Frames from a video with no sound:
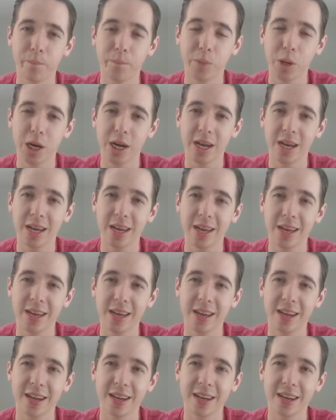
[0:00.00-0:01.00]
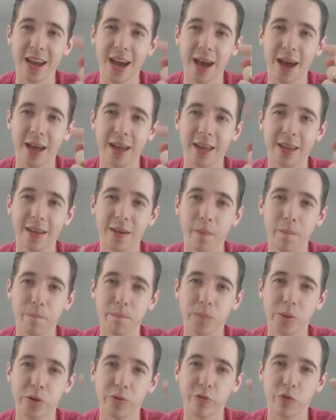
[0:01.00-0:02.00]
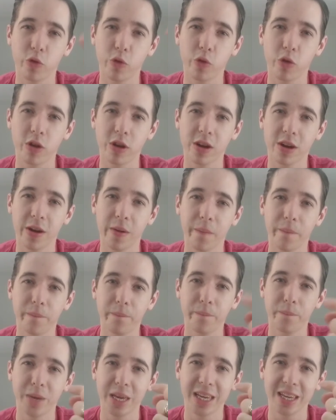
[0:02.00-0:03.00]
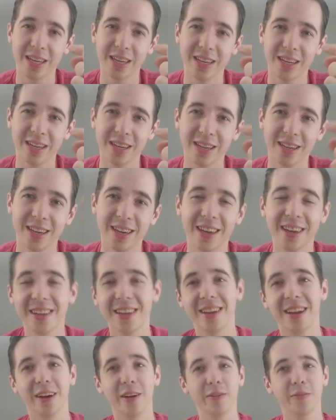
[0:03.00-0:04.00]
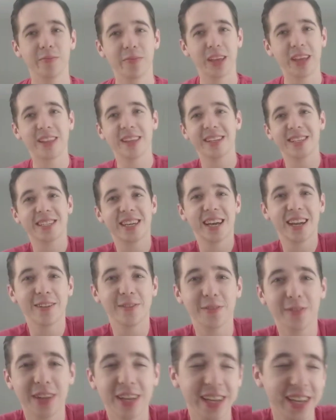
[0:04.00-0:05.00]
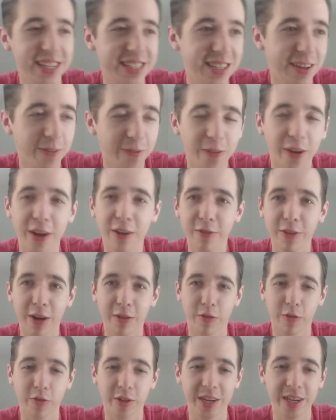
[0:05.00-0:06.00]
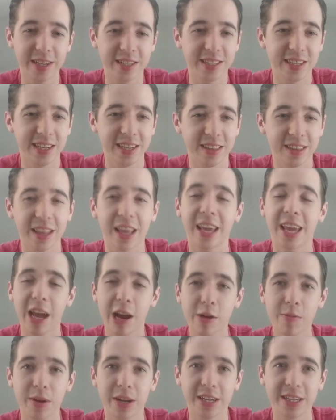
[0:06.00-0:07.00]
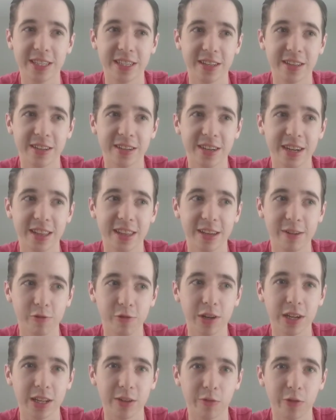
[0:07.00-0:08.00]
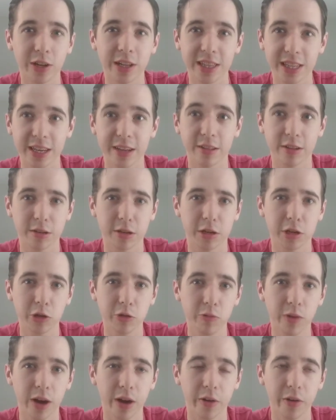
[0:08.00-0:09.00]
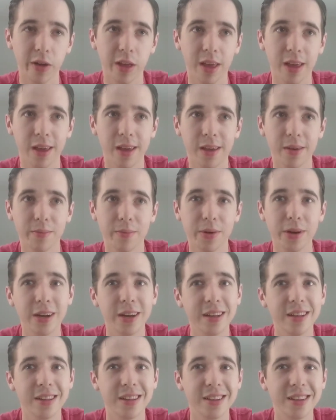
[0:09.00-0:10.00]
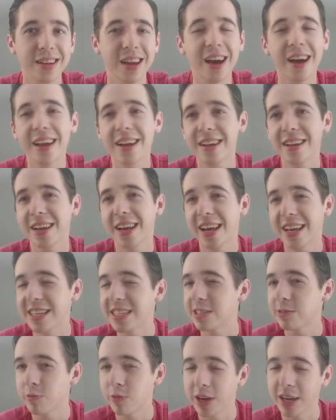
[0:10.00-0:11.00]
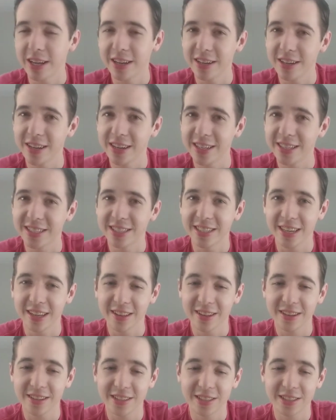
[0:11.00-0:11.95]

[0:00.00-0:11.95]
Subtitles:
But not before me. You know? And that's kind of like, it's a fun rivalry. It's like they care about each other and they really want the other to do well, but not as well as the other.